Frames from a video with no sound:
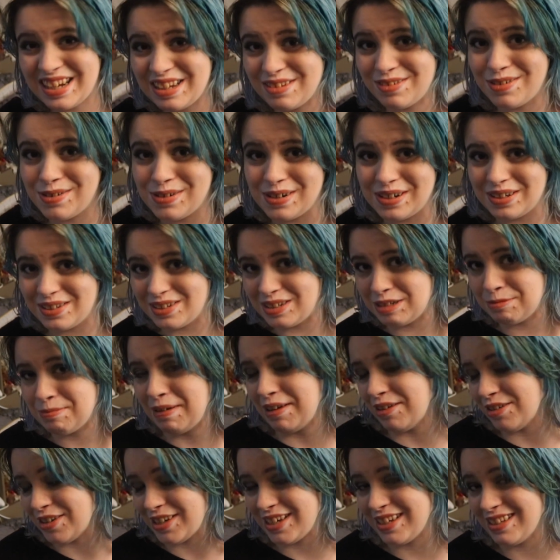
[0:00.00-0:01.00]
And if you are new,
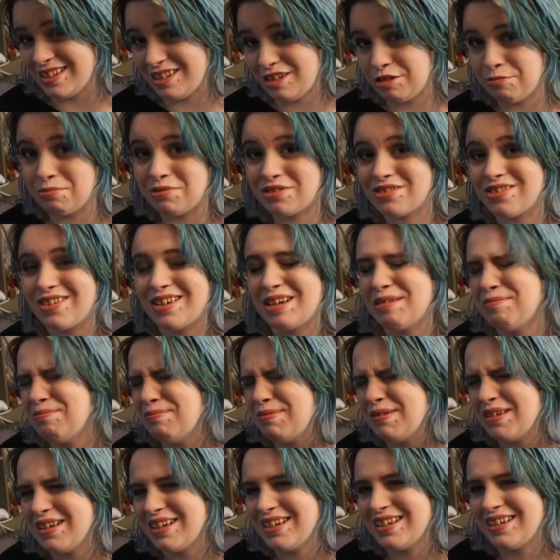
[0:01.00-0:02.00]
make sure you hit the subscribe
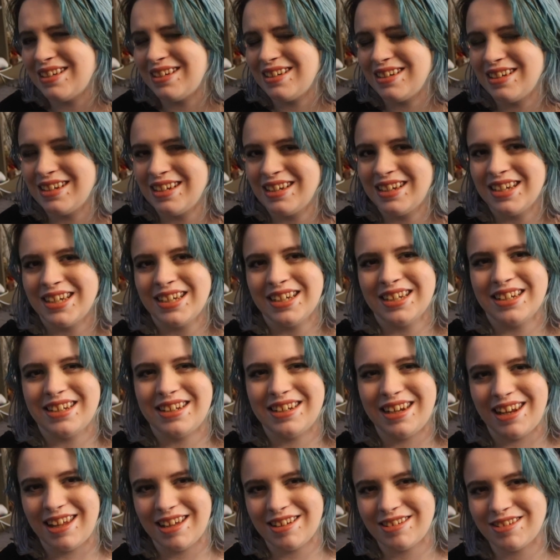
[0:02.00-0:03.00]
button.
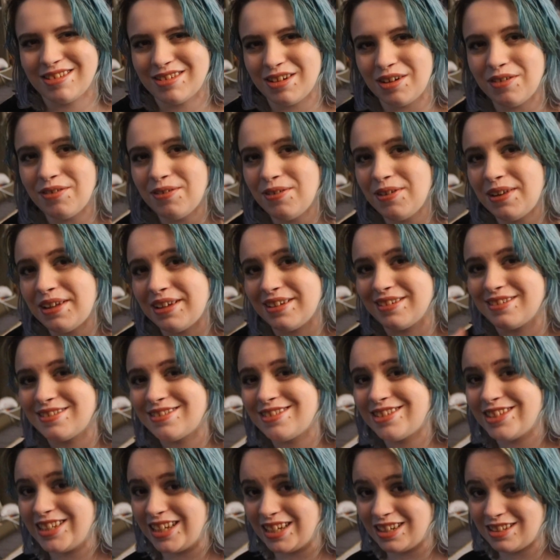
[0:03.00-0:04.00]
The next goal is
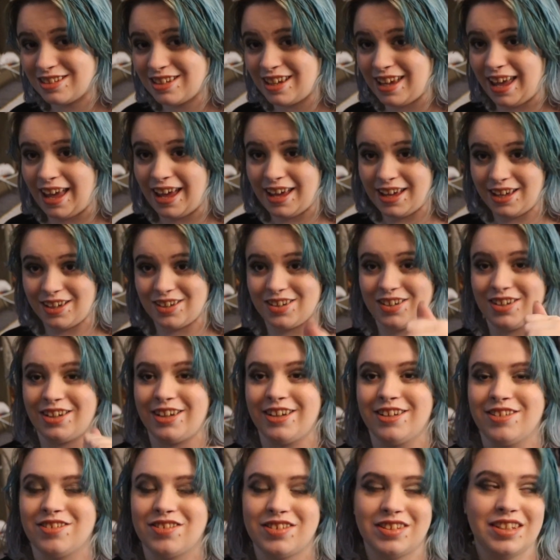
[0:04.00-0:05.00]
six K,
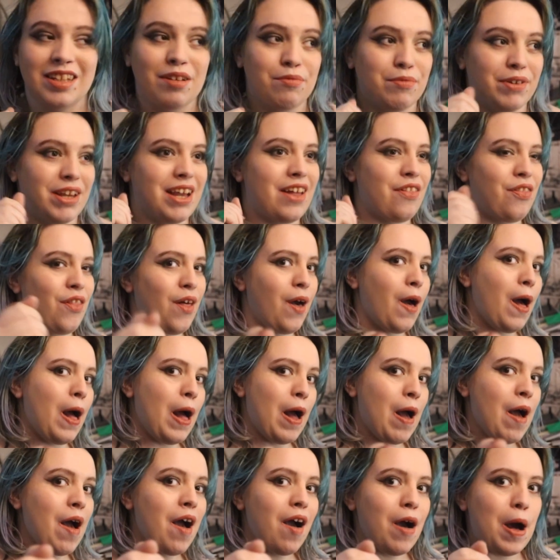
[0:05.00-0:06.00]
guys. Can we get
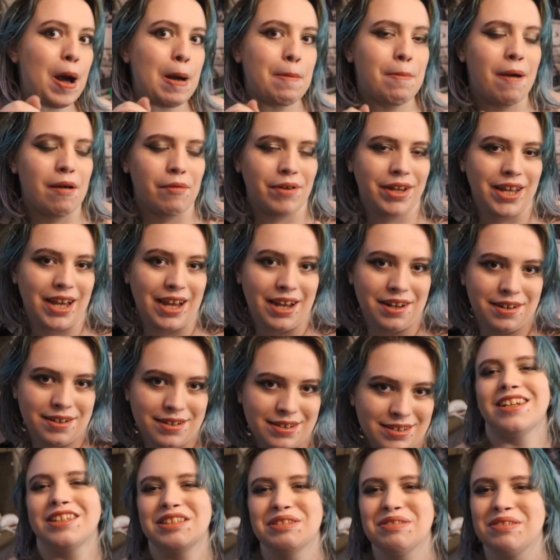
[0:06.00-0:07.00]
there? I bet we can.
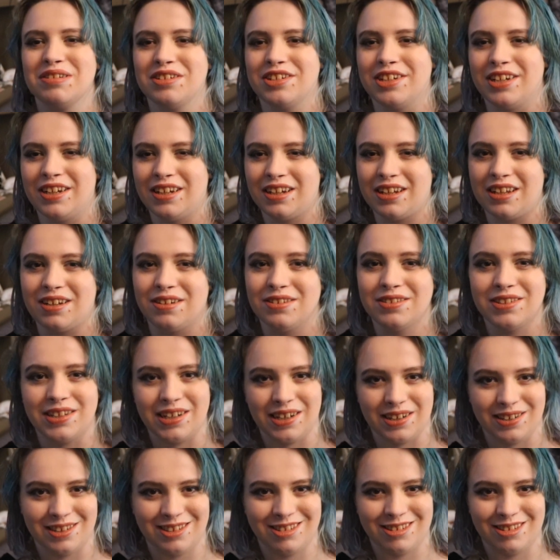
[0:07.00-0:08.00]
Thanks for watching and I'll see
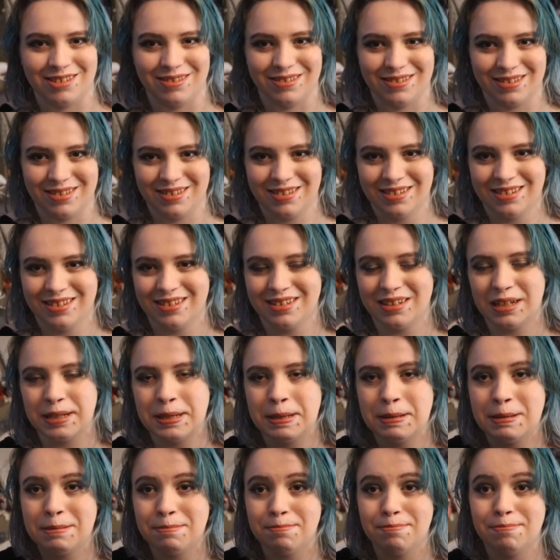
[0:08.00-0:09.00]
you guys soon.
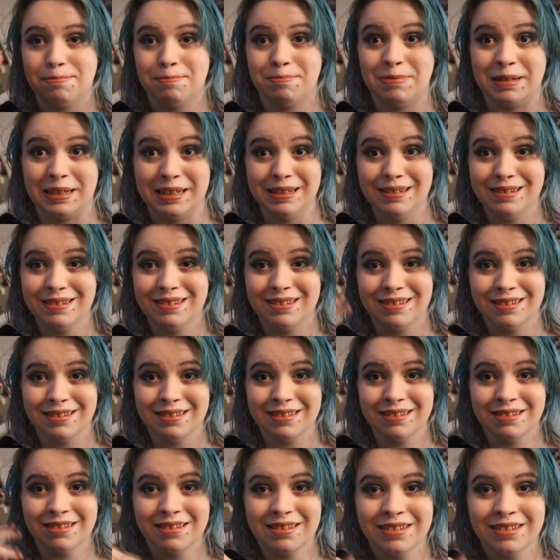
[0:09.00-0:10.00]
Peace.